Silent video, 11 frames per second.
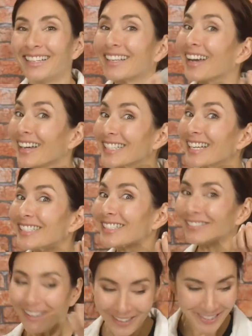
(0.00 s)
Can't take
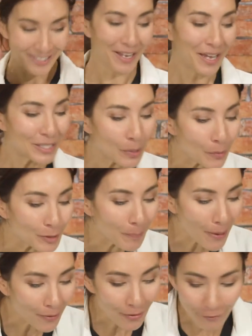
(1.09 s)
two rocks. So it was
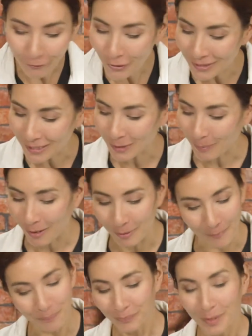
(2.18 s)
better than the first
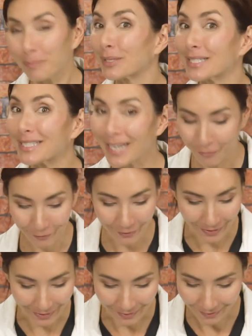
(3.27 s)
experiment, but
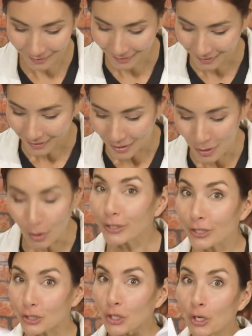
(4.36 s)
definitely not
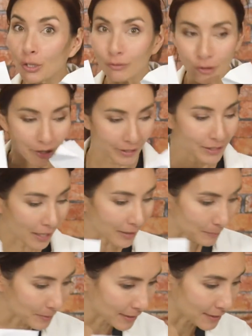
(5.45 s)
a two rock
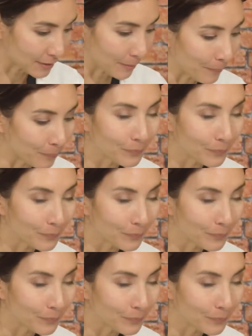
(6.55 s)
type system.